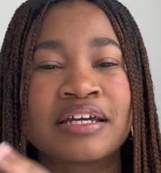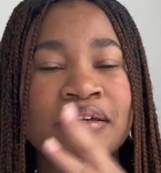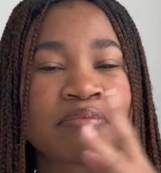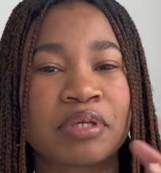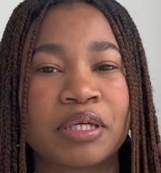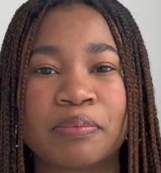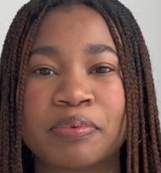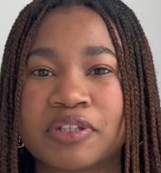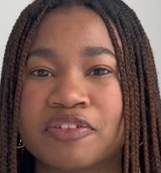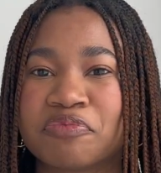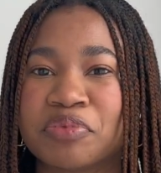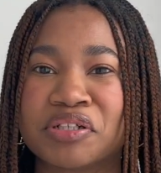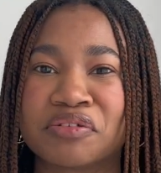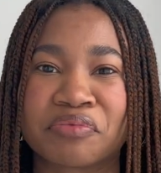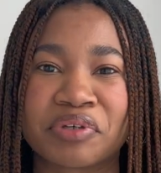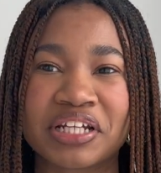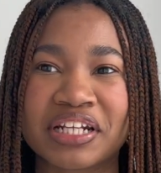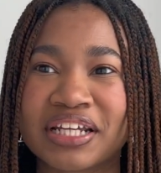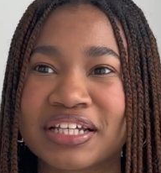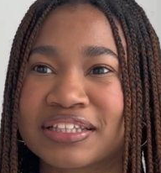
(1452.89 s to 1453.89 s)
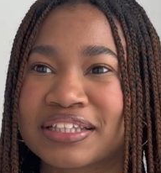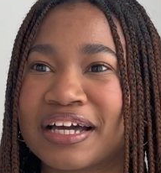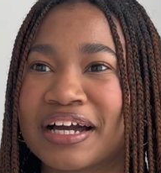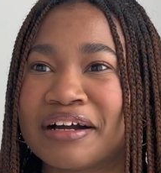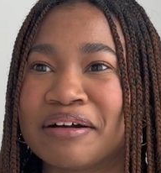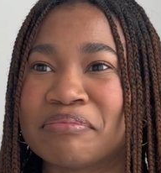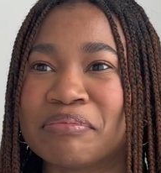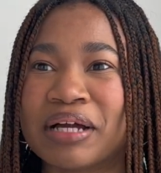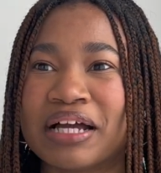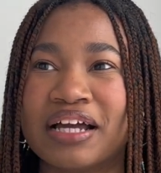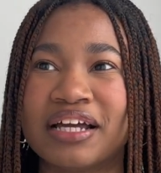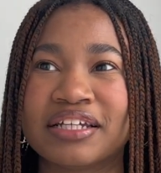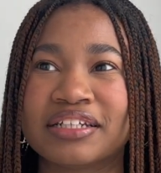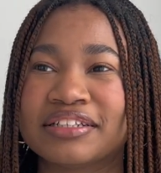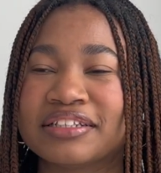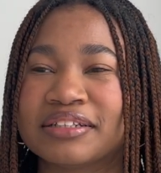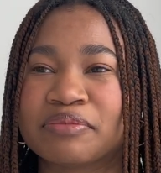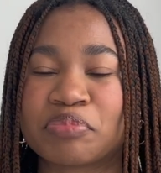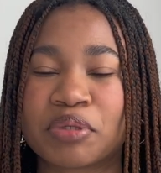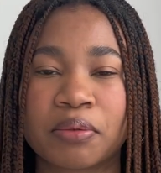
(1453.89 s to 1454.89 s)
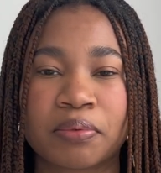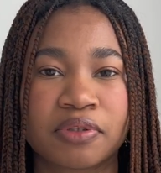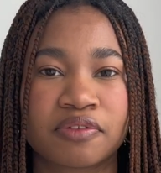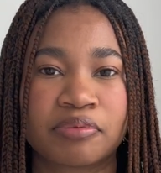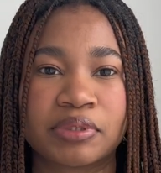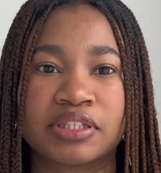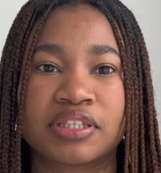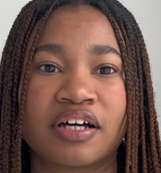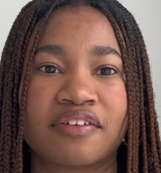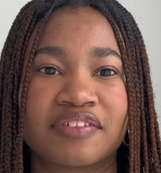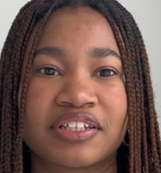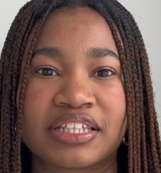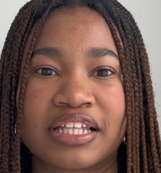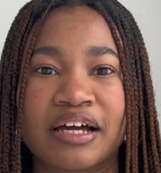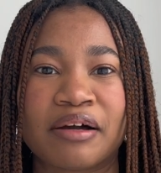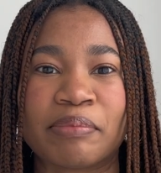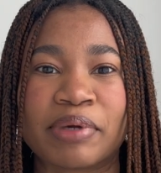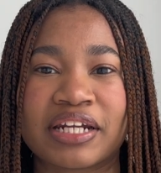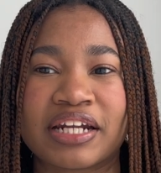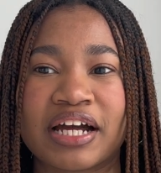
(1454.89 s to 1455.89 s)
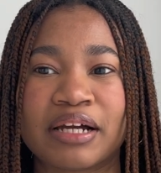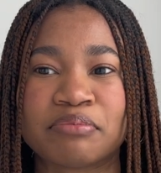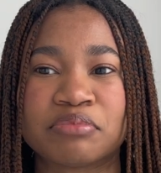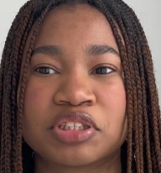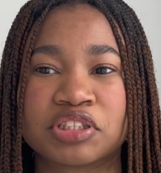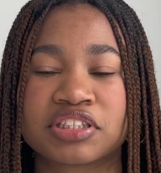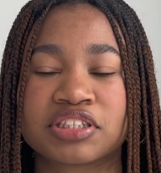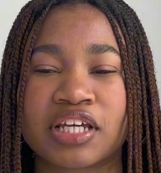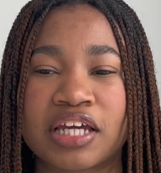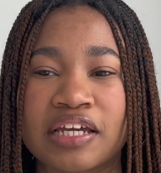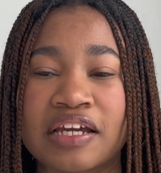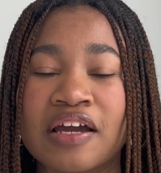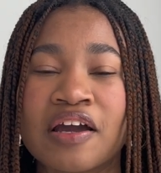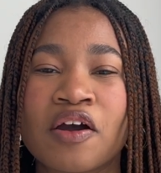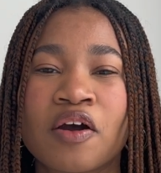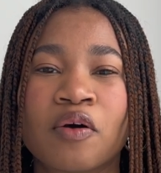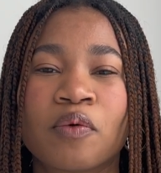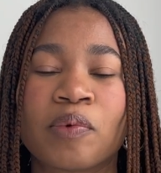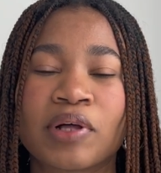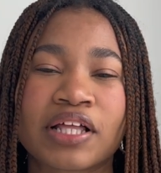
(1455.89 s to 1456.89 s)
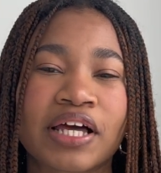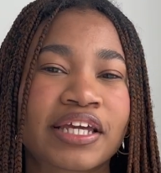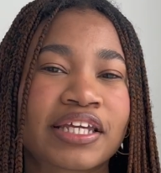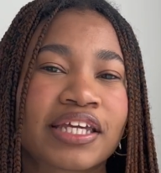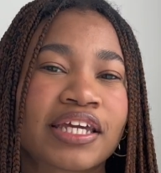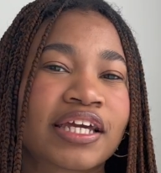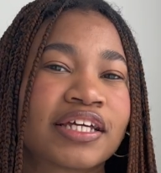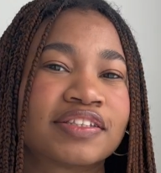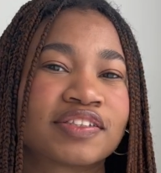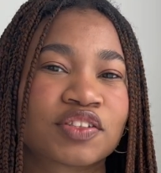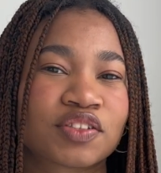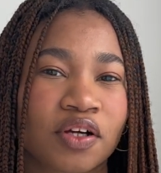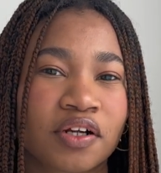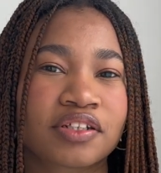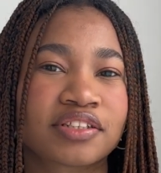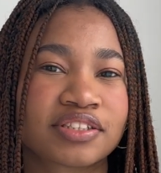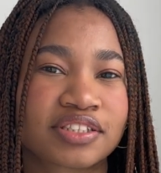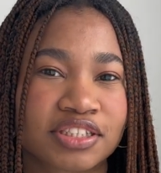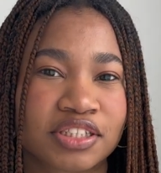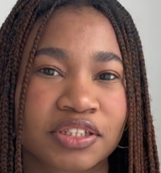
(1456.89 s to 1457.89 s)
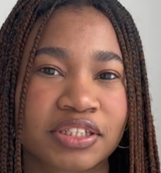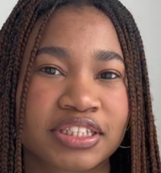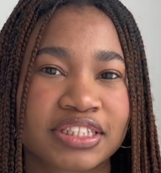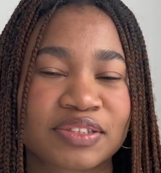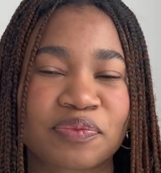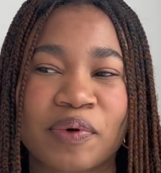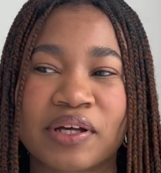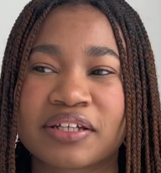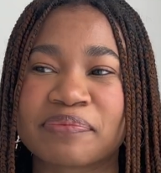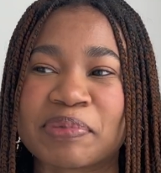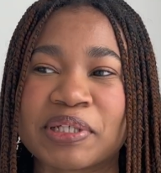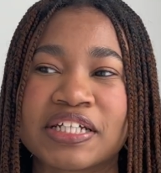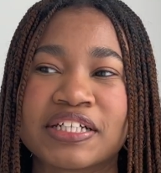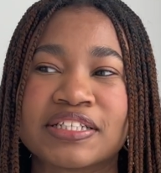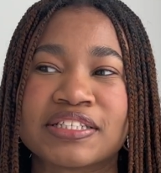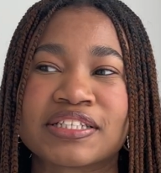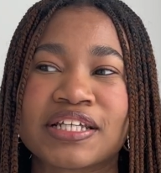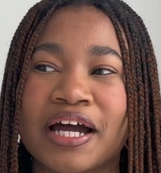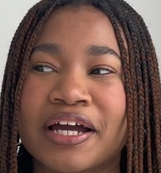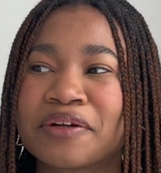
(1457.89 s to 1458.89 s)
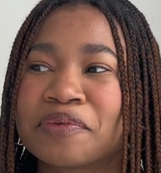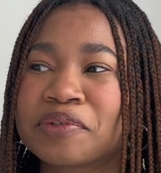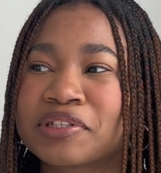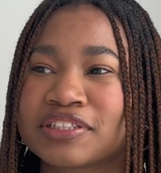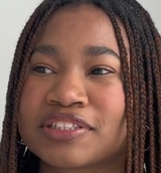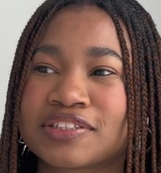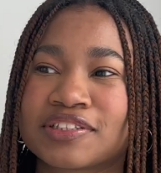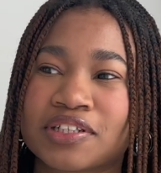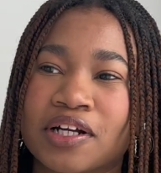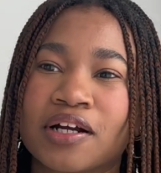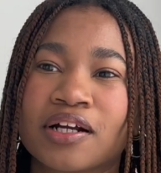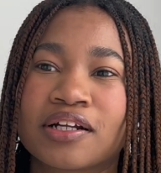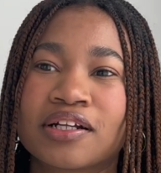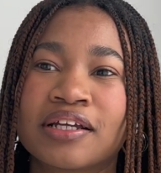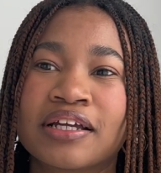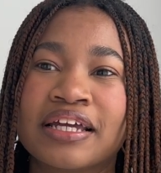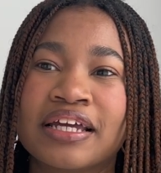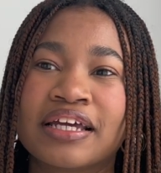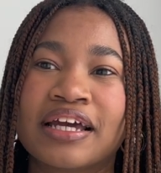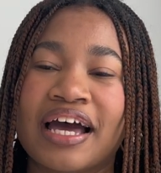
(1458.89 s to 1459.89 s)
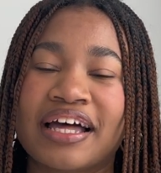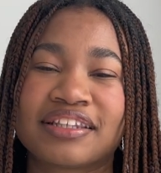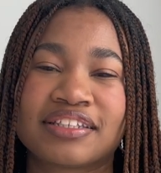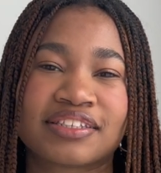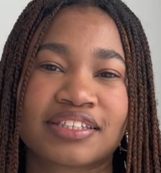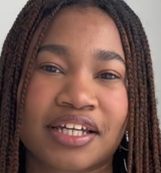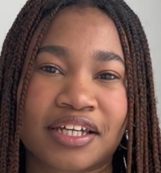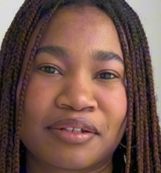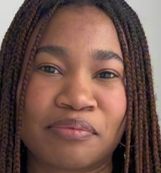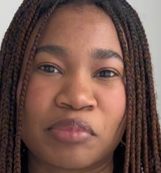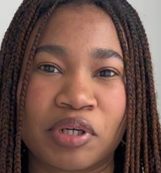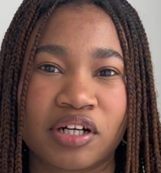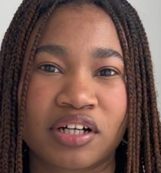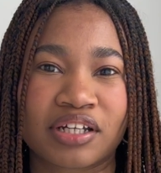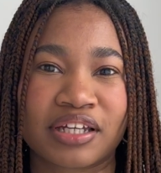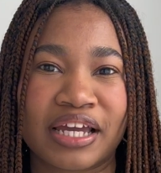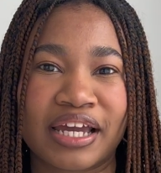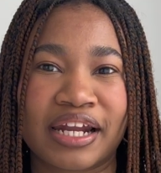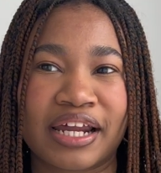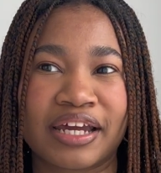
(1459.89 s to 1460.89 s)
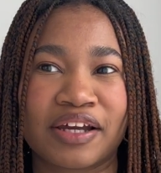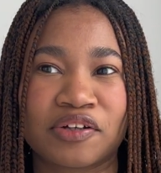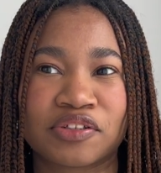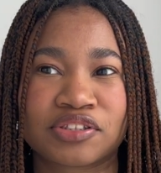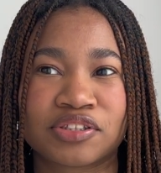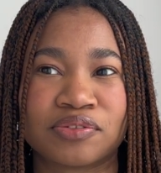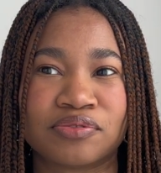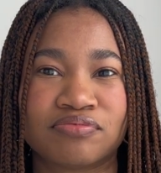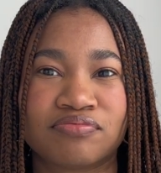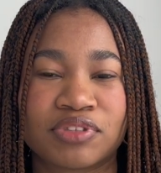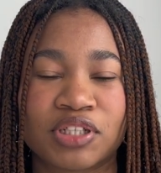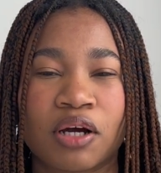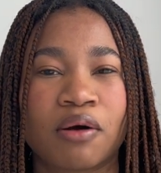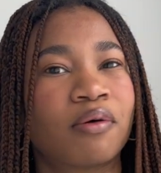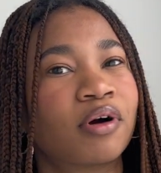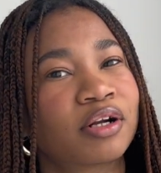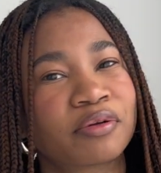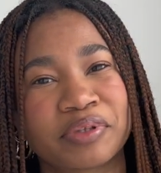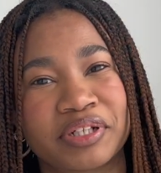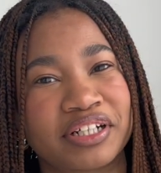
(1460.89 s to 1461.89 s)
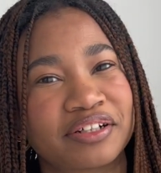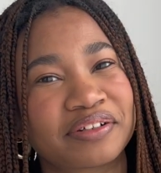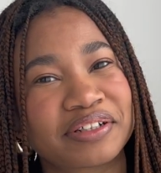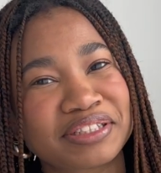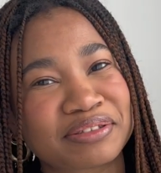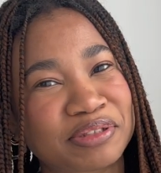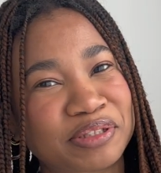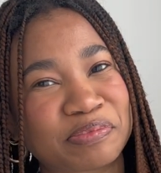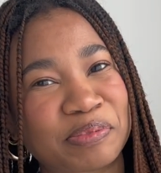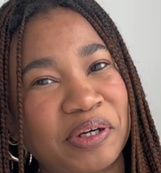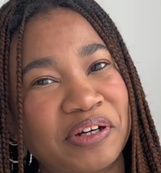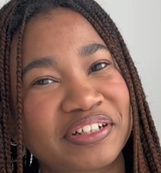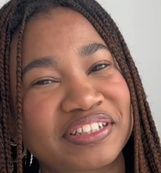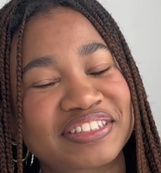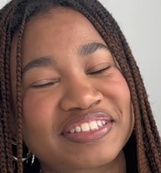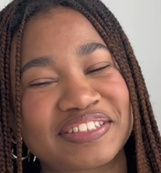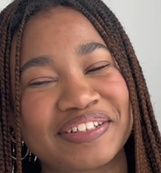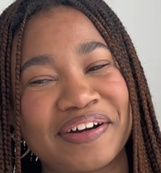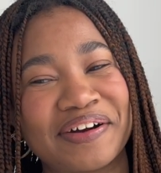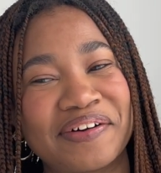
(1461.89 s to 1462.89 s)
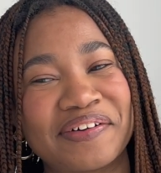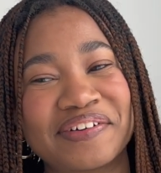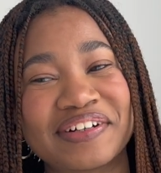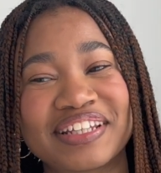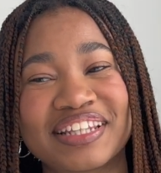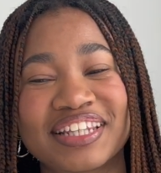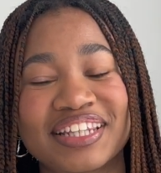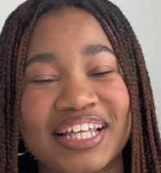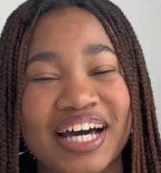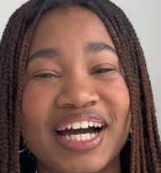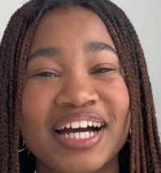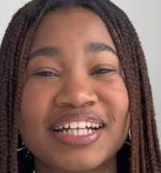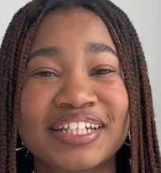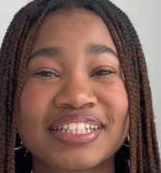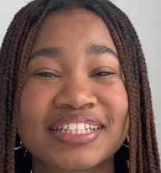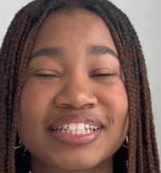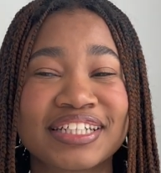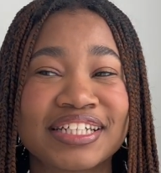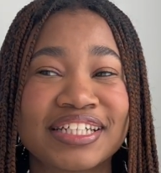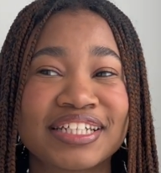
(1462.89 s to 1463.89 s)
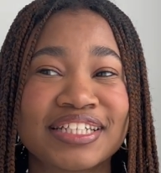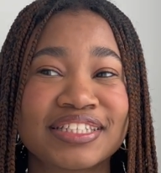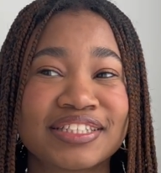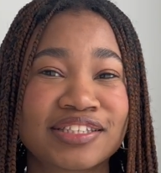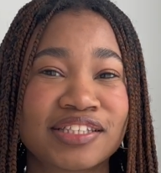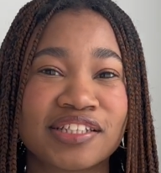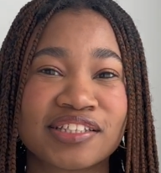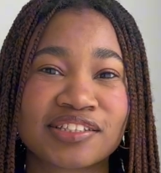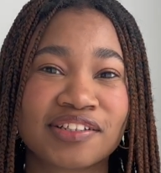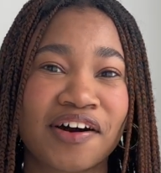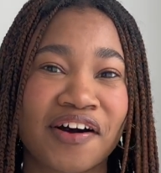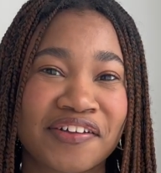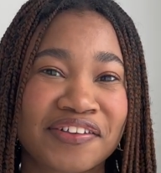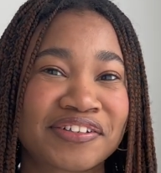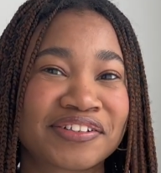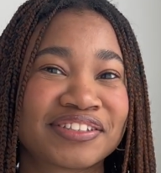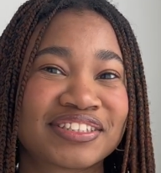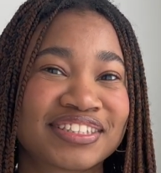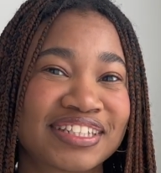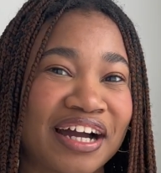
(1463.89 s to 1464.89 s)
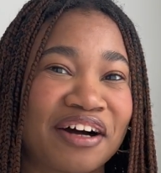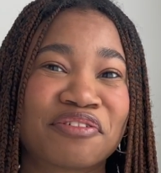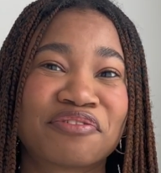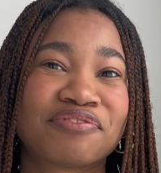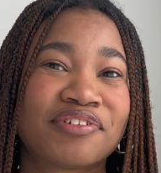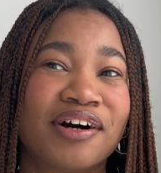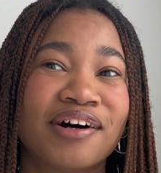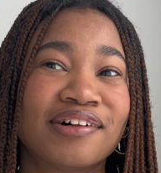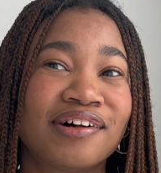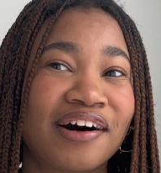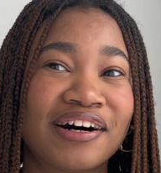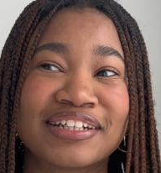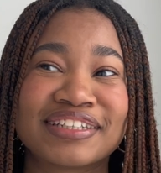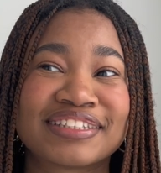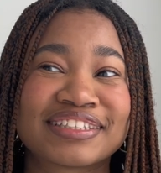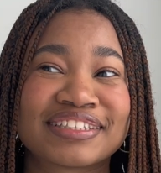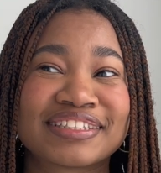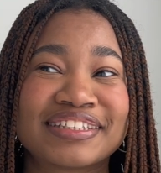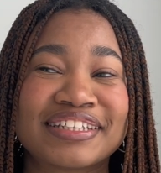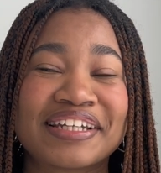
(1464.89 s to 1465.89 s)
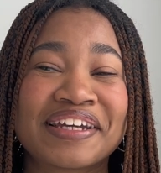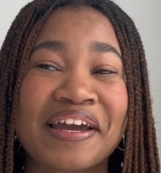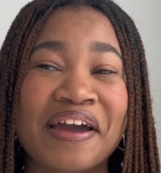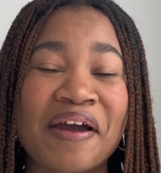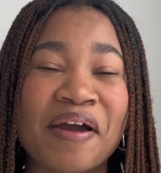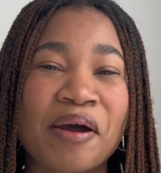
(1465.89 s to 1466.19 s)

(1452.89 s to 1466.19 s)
People have been reading them and people have been loving them, and I'm just like, well, I can't start the series because I don't want to start at the second book, and I also don't want to read a Christmas book. So that is this author's downfall, honestly.